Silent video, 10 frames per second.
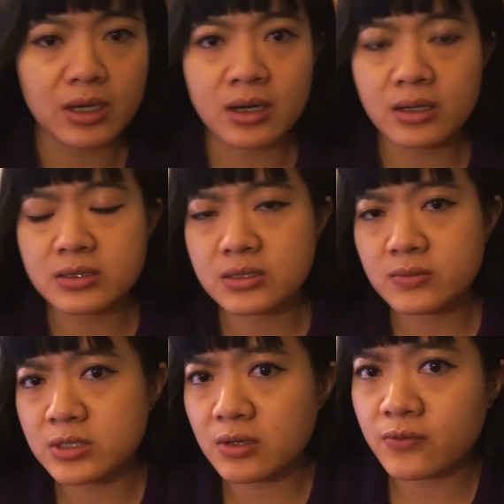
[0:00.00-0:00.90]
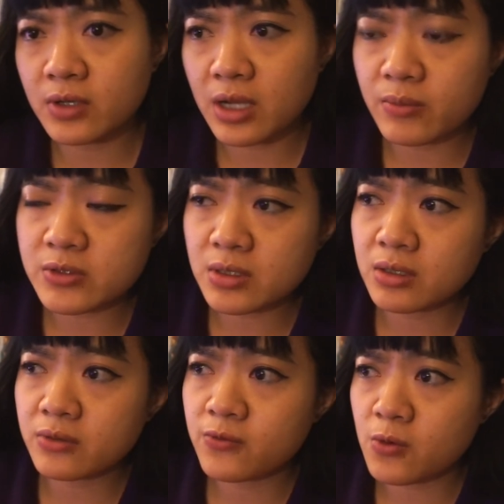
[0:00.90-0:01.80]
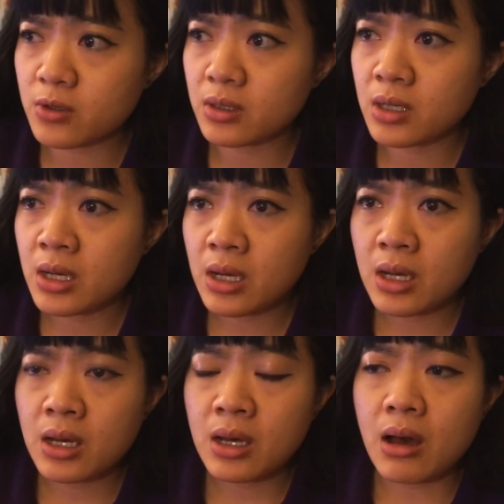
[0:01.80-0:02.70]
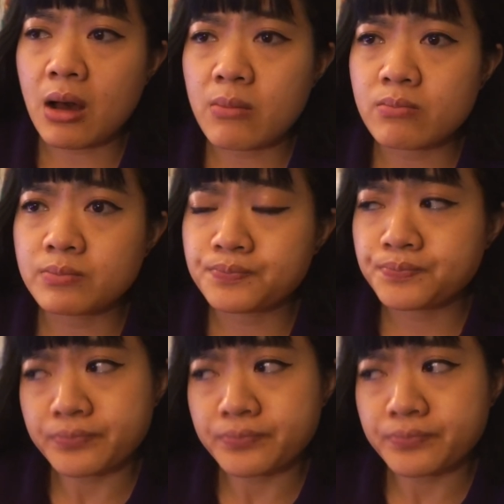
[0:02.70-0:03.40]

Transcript: I got some stuff on Amazon for um,